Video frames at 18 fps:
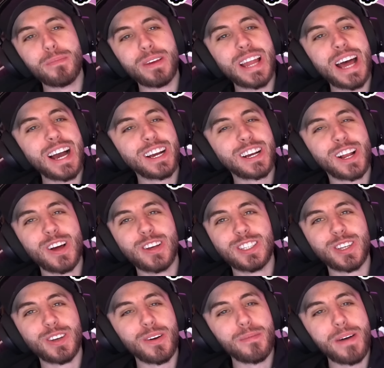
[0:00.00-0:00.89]
to be that close
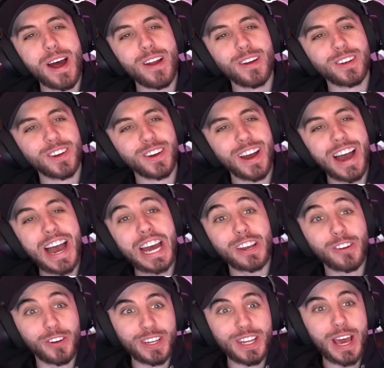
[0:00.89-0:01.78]
to America
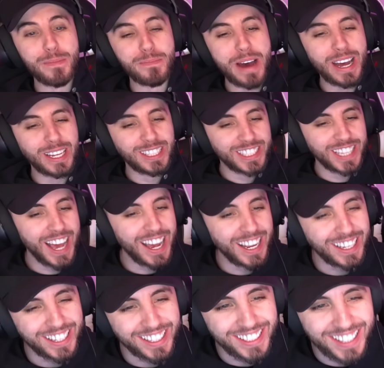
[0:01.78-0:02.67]
and on their bad side.